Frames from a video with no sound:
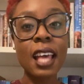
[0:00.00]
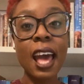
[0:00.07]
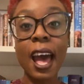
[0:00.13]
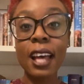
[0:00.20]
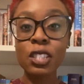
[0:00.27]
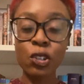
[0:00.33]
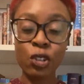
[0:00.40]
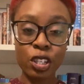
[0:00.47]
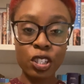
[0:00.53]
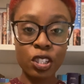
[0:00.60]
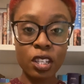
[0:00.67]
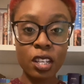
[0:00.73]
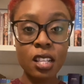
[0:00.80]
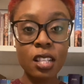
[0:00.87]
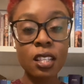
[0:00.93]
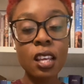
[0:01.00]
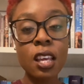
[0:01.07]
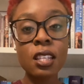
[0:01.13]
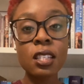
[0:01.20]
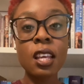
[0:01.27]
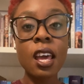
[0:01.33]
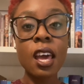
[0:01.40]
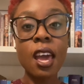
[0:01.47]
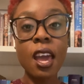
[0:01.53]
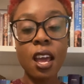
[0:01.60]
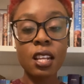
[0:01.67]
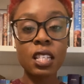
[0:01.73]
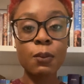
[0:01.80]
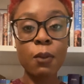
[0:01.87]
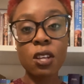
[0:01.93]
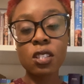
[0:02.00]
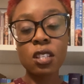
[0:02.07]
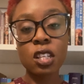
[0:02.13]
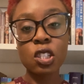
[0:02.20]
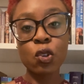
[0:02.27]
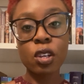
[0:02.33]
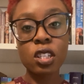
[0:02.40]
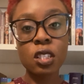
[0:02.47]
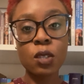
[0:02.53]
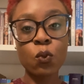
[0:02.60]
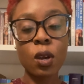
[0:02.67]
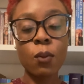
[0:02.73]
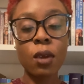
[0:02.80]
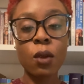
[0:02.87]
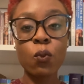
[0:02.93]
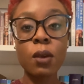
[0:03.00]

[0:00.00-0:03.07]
As Christians, and especially as Christian women,